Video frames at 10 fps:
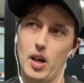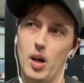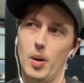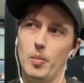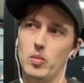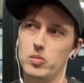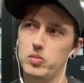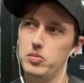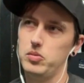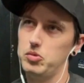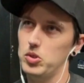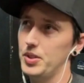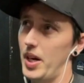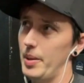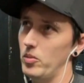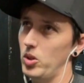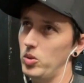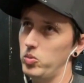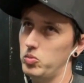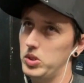um one time
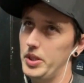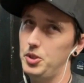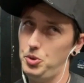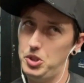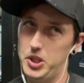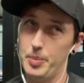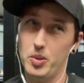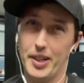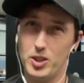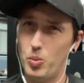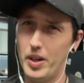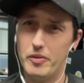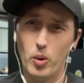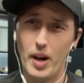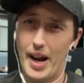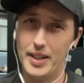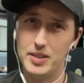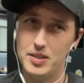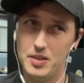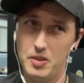we shipped like 24
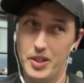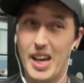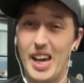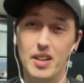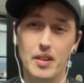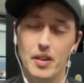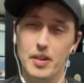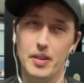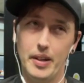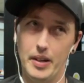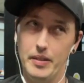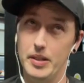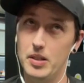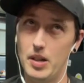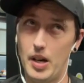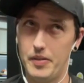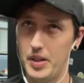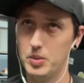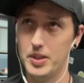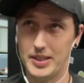hats to Canada and I
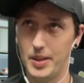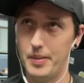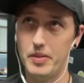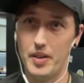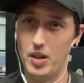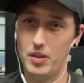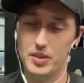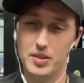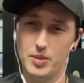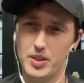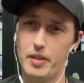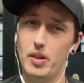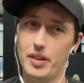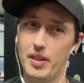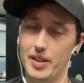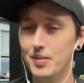think it was like $75 and I was like fuck.